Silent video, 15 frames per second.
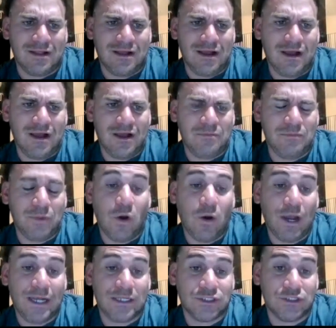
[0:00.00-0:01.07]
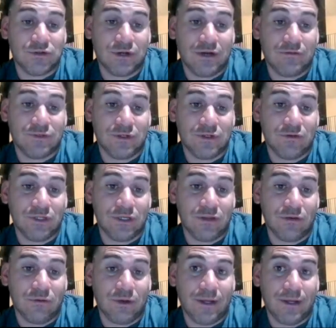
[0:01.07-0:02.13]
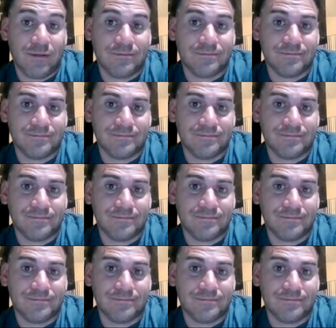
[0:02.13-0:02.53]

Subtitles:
Oh, I actually do have to go the other way.